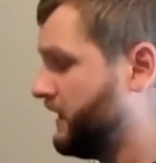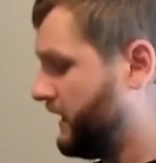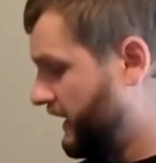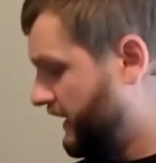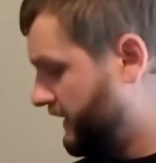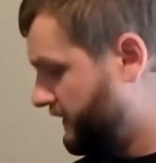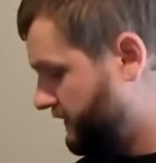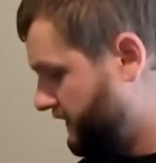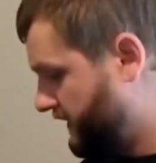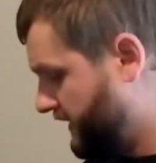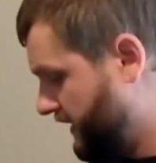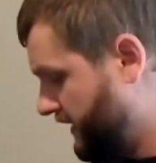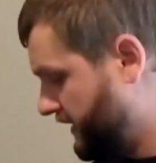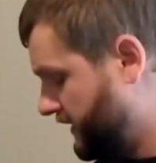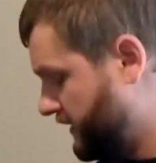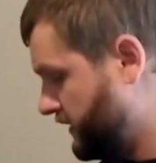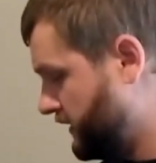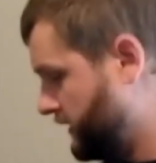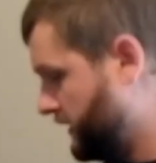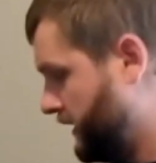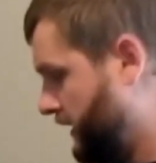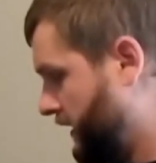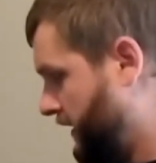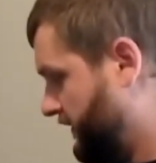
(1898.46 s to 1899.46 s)
And
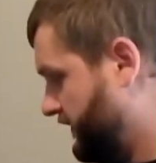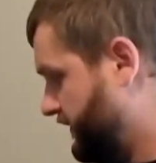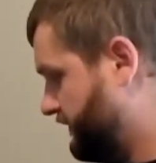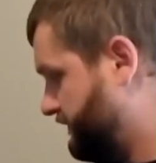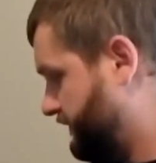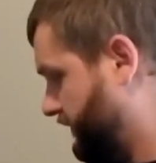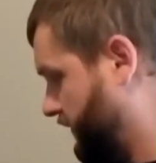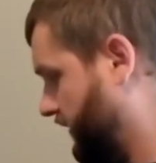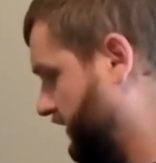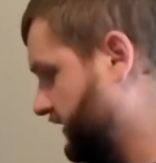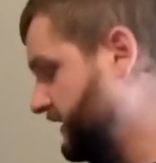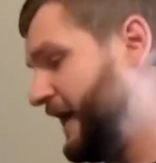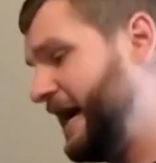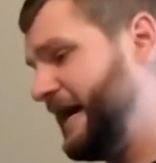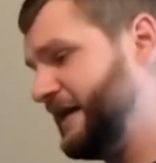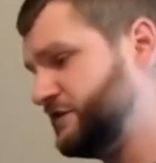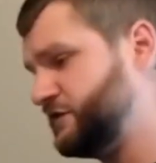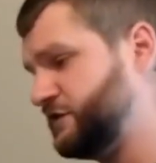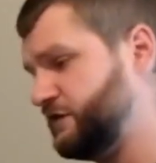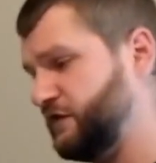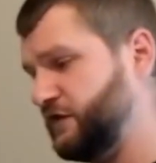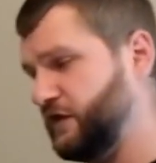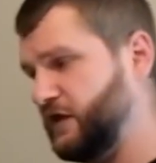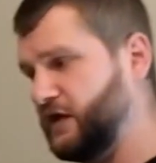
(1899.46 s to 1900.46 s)
then the very
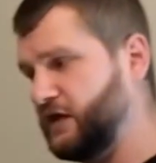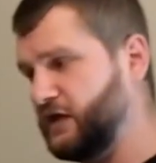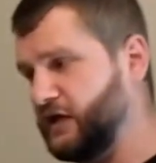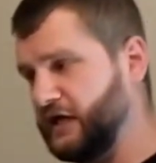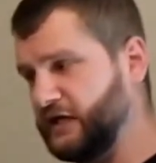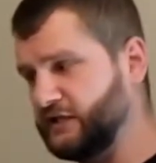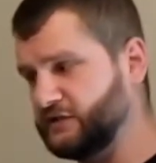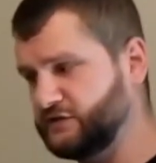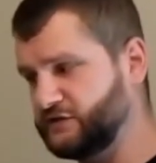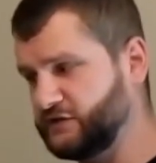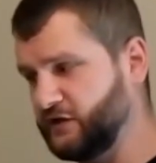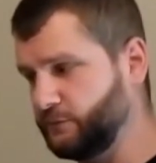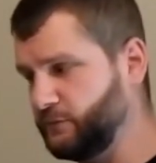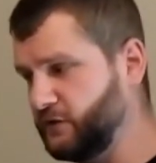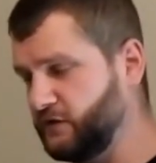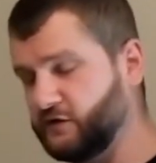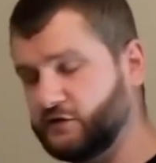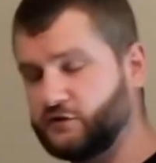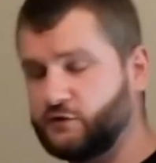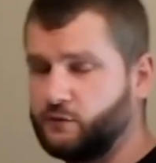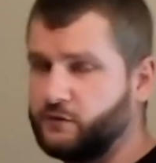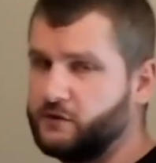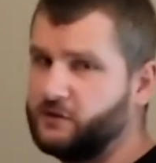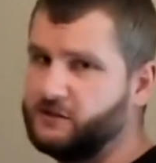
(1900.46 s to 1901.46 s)
last thing, and something
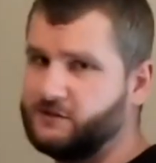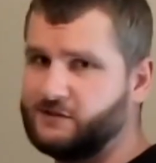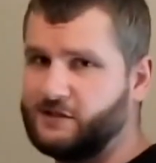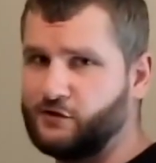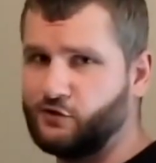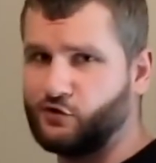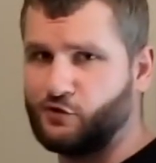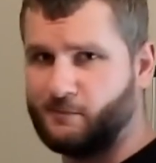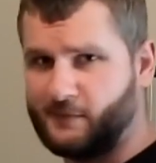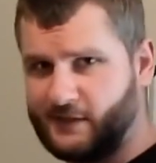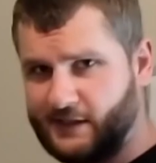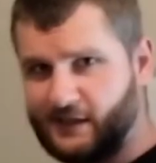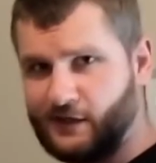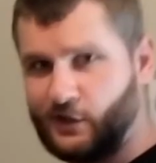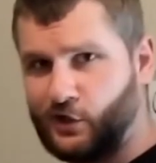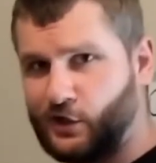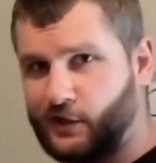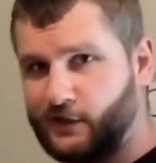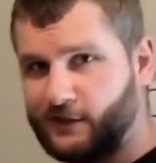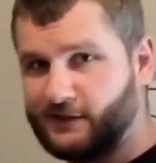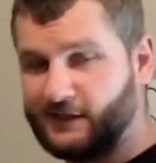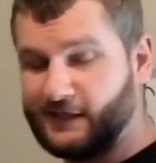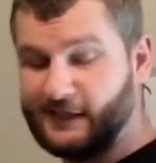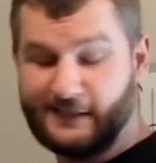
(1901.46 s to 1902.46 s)
that's really dear to my
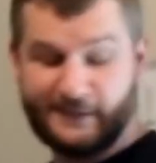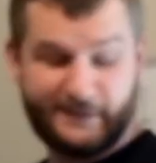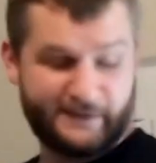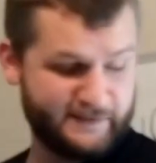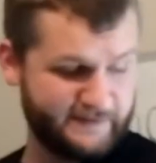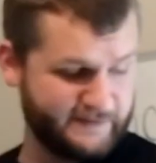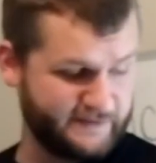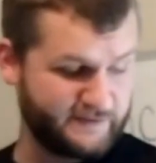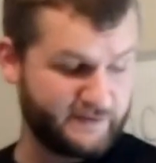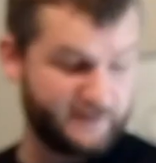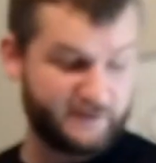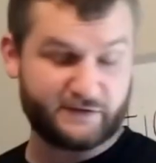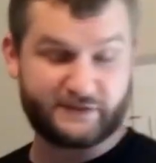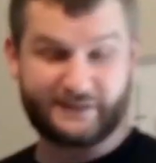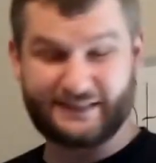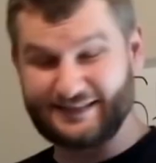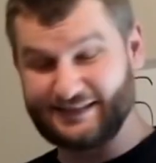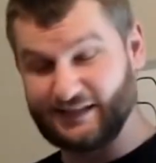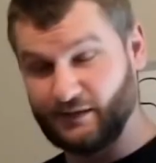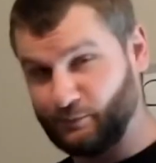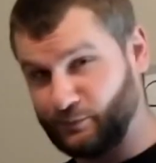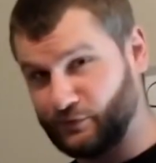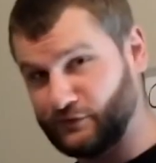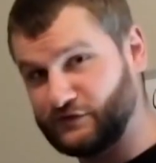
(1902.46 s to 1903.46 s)
heart, is
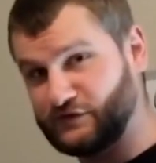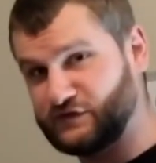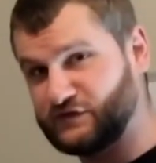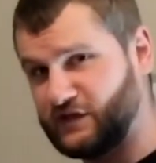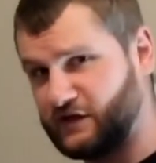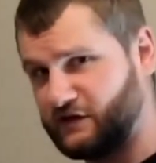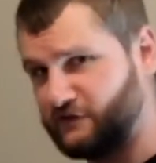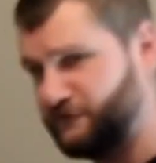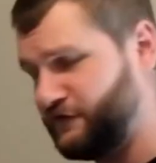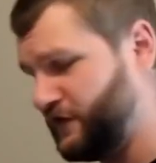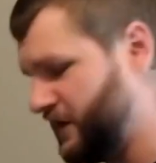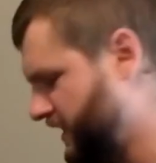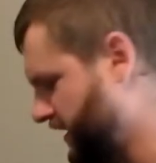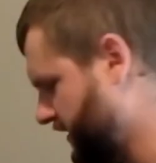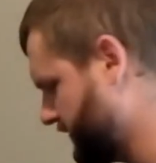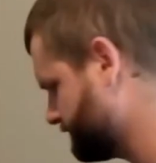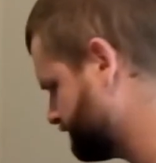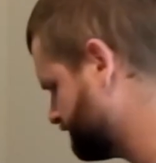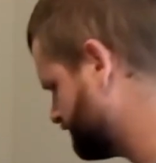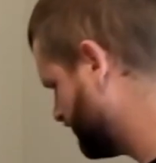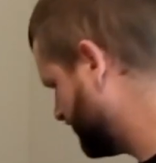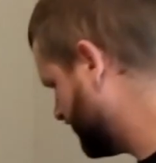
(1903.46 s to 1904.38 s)
simple stick fighting.